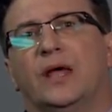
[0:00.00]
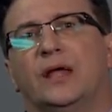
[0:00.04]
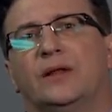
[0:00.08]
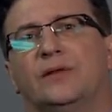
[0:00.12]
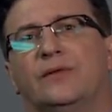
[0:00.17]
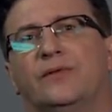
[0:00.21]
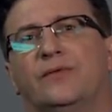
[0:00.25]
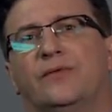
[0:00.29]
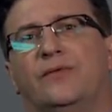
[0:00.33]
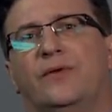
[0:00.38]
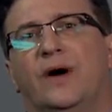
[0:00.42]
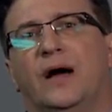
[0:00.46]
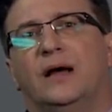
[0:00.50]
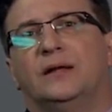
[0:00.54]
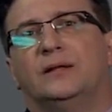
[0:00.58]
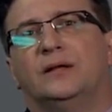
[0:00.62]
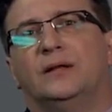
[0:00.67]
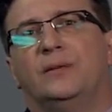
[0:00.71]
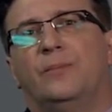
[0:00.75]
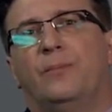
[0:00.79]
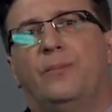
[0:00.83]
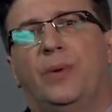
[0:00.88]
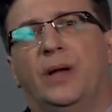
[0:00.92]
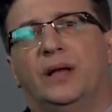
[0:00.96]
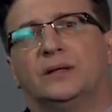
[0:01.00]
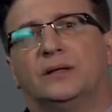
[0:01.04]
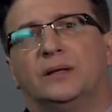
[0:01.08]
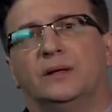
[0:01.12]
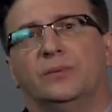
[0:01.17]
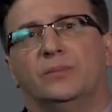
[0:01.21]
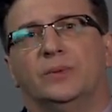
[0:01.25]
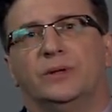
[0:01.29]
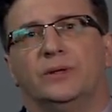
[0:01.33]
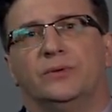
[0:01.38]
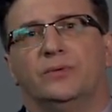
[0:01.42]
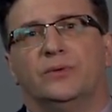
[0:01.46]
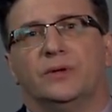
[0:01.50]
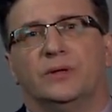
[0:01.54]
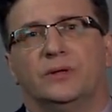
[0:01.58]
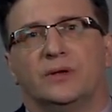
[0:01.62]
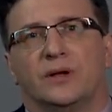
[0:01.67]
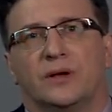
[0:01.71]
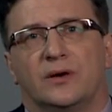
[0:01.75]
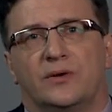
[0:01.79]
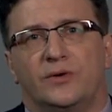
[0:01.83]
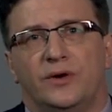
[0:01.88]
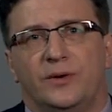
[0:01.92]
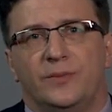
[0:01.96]
and final battle between the
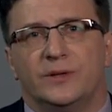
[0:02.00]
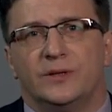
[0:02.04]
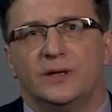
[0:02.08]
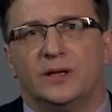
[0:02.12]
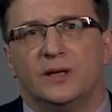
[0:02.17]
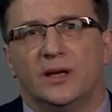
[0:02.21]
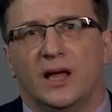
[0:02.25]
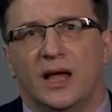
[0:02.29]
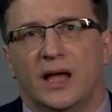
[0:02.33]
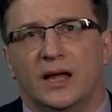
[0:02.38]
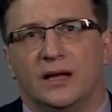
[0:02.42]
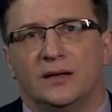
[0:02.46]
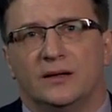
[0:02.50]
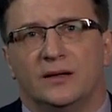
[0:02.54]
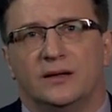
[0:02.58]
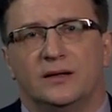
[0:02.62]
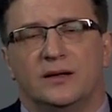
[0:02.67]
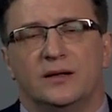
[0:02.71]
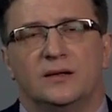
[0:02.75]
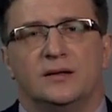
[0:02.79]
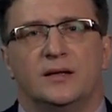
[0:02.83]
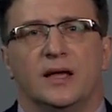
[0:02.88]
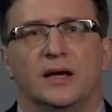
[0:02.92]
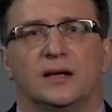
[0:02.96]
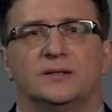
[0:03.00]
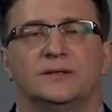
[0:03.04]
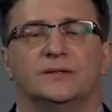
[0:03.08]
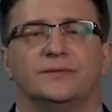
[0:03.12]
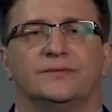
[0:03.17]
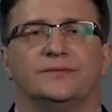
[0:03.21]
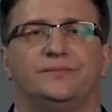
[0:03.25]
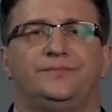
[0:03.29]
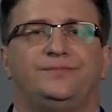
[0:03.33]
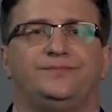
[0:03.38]
criminal and the detective.